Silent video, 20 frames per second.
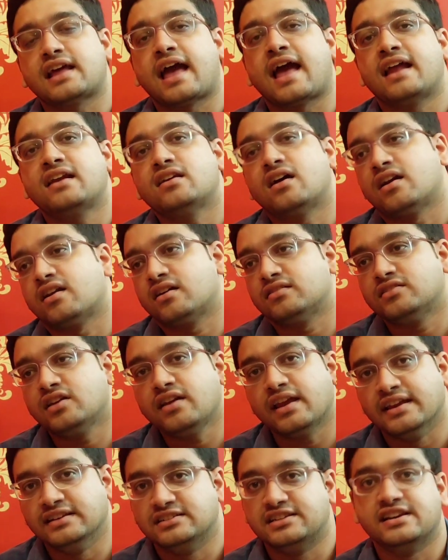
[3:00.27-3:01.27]
and another
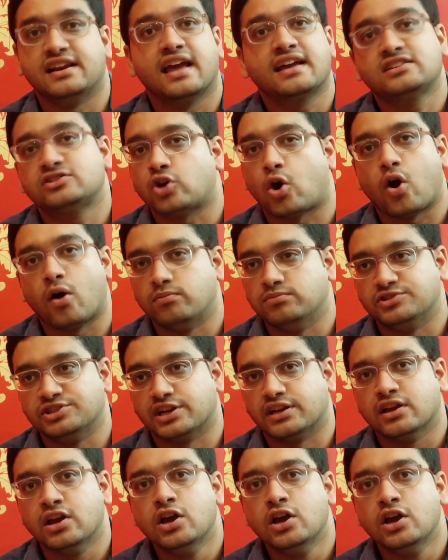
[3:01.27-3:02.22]
indirect object.